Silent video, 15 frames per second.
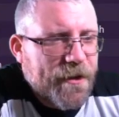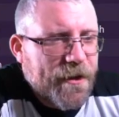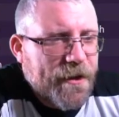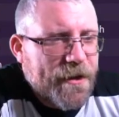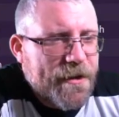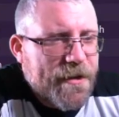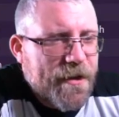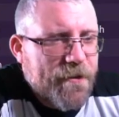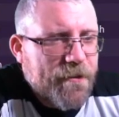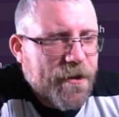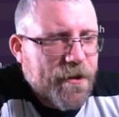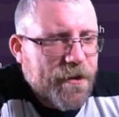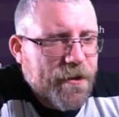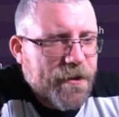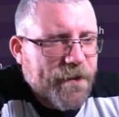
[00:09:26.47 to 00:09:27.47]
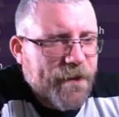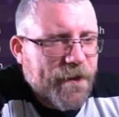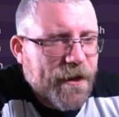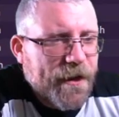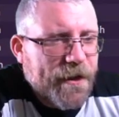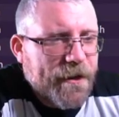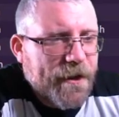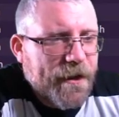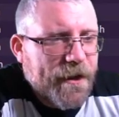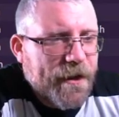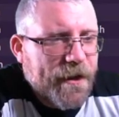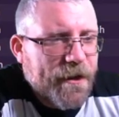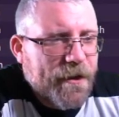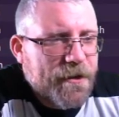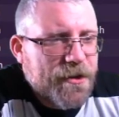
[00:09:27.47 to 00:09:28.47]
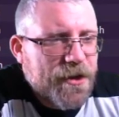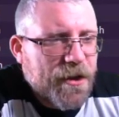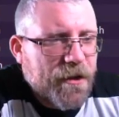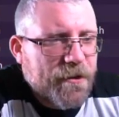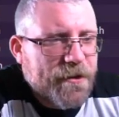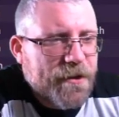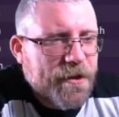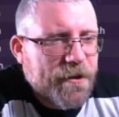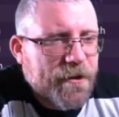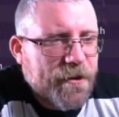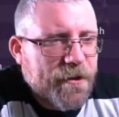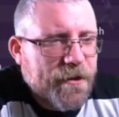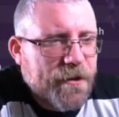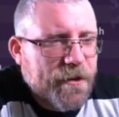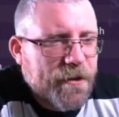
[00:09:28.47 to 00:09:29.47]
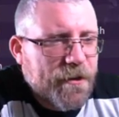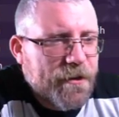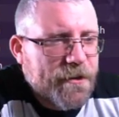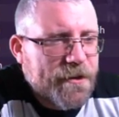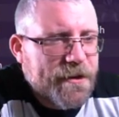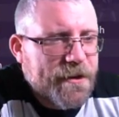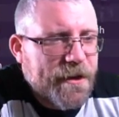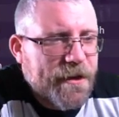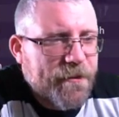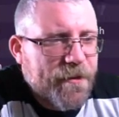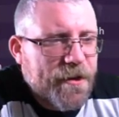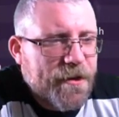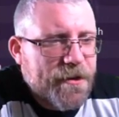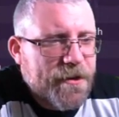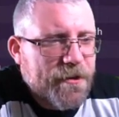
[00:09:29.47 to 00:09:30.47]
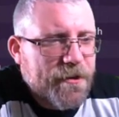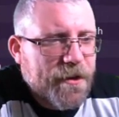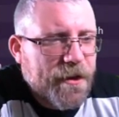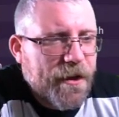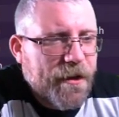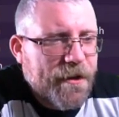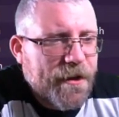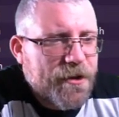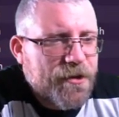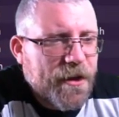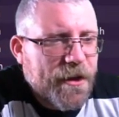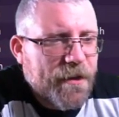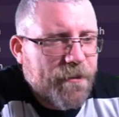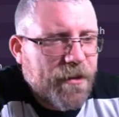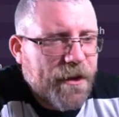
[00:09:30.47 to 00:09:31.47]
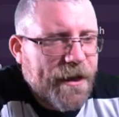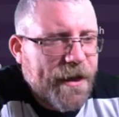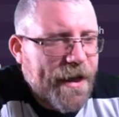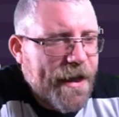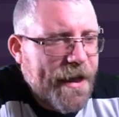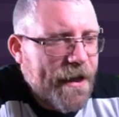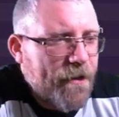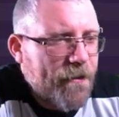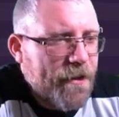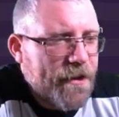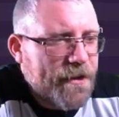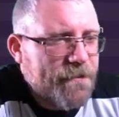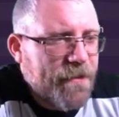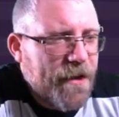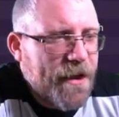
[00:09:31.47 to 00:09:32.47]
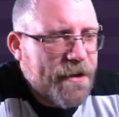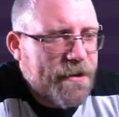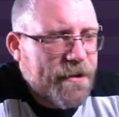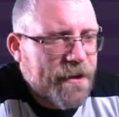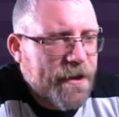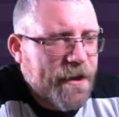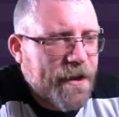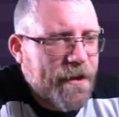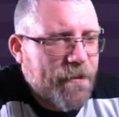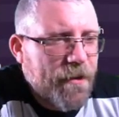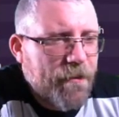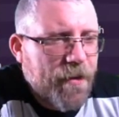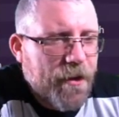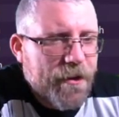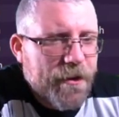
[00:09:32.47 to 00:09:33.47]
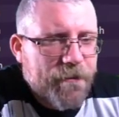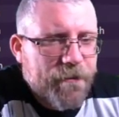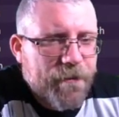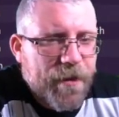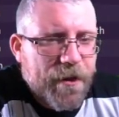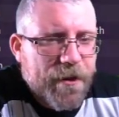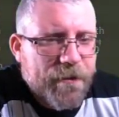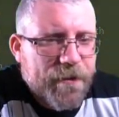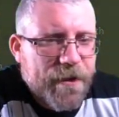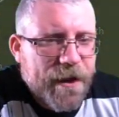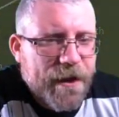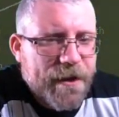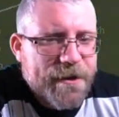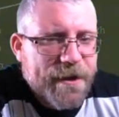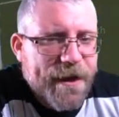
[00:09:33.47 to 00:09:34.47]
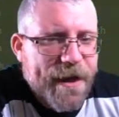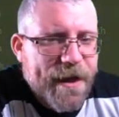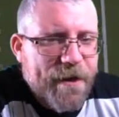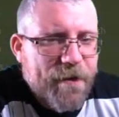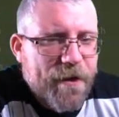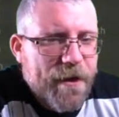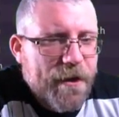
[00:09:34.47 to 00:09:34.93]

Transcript: at his own corner flag there. Charles Cook, Seaman, Tucker, and they're trying to play it out, and it's back to the keeper Bonham. Bonham kicks it out,